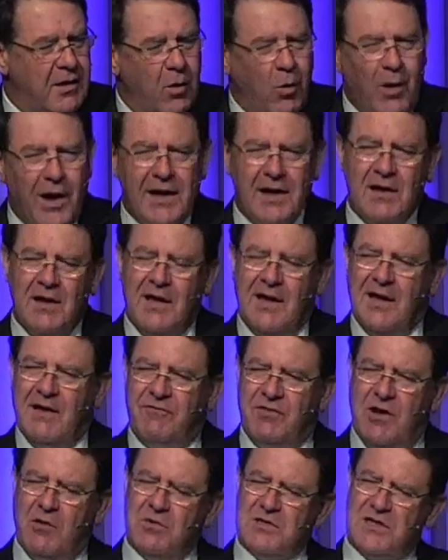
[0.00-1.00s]
Why,
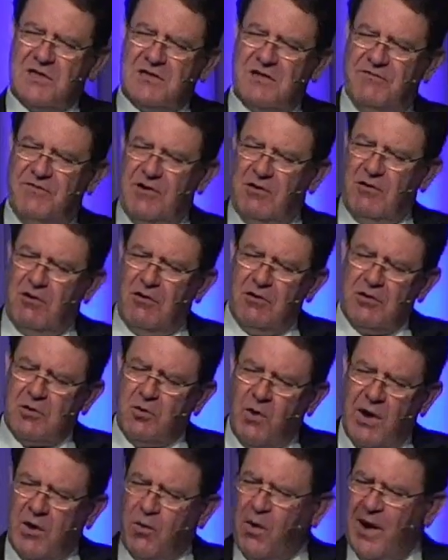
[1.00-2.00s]
if there was a severe
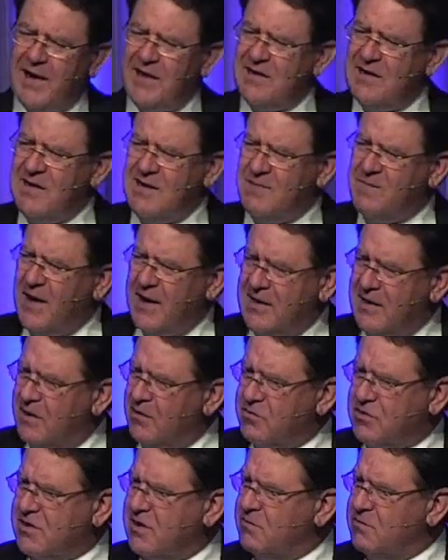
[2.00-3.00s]
earthquake, why didn't anybody
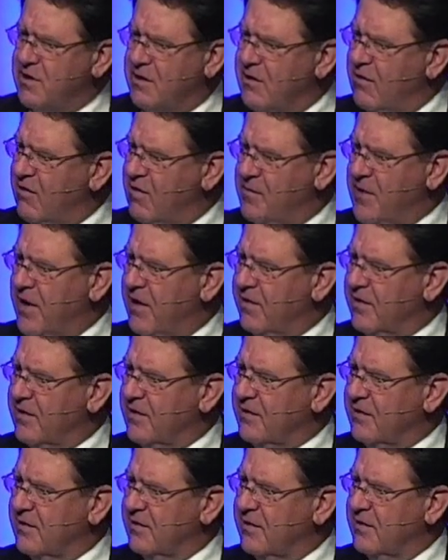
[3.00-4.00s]
else seem to care about
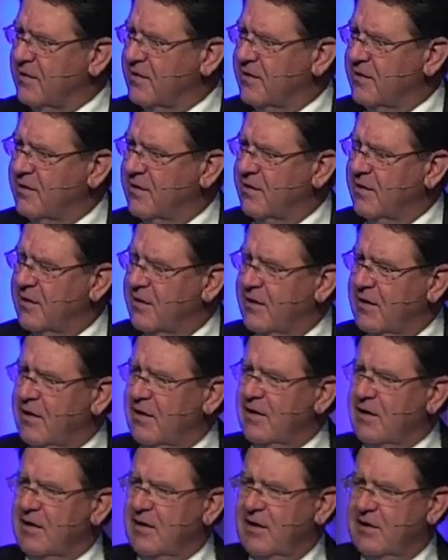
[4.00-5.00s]
it?
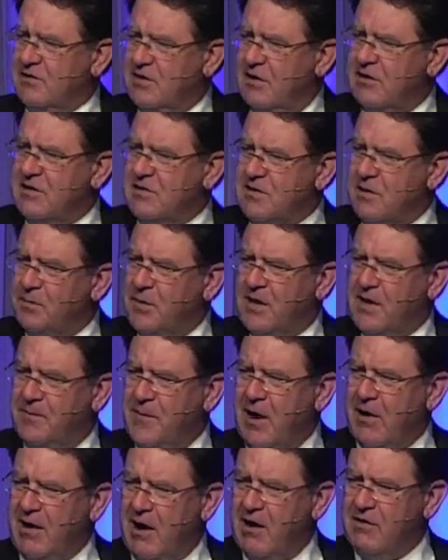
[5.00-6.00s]
Can I tell you something
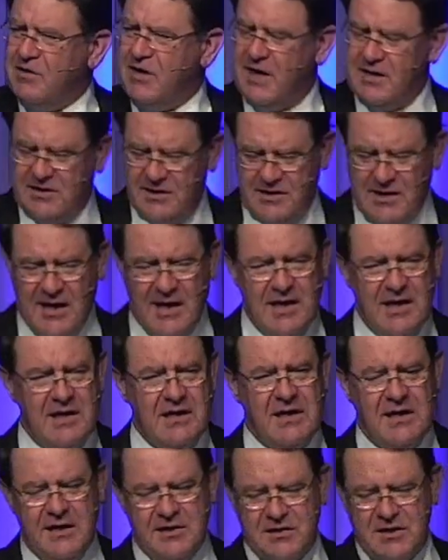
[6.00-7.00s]
about our day today?
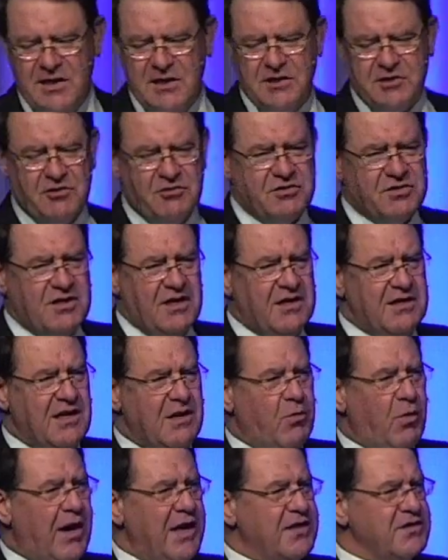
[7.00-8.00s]
It's Easter
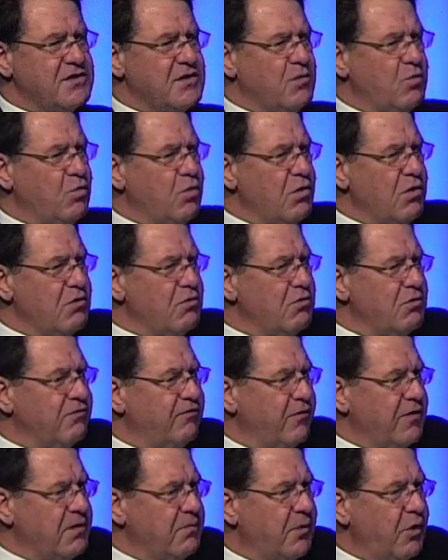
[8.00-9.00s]
Sunday. Why does the
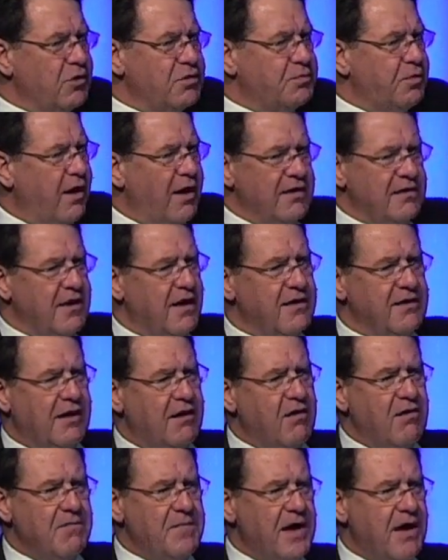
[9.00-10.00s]
world, for the most part, not
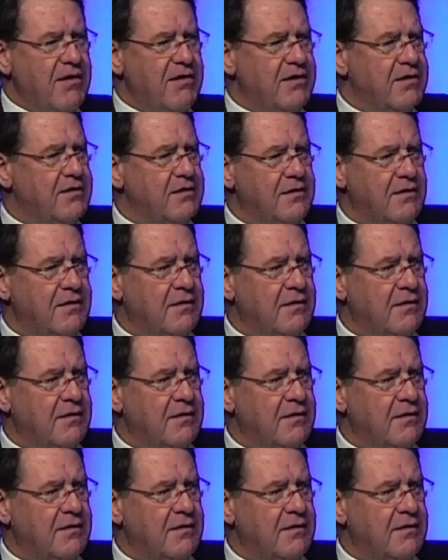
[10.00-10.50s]
care about it?